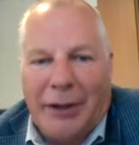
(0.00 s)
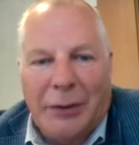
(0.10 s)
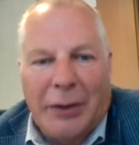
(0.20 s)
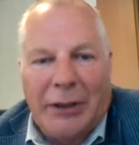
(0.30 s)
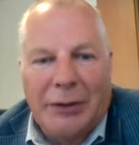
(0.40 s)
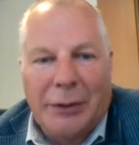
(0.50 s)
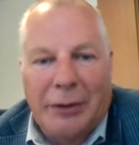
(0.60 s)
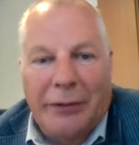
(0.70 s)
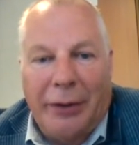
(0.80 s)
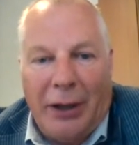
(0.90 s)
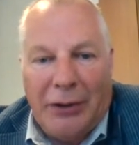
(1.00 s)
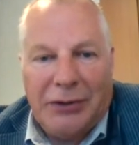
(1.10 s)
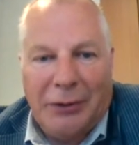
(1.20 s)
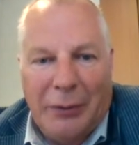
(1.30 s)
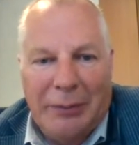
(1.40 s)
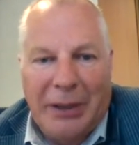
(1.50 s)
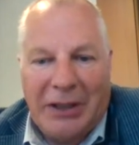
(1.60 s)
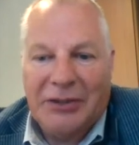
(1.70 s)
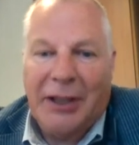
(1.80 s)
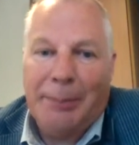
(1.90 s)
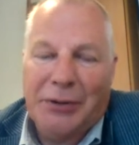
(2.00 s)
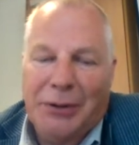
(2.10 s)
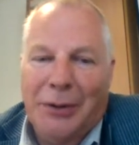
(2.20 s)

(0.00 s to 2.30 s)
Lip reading: You can do it fast with big steps,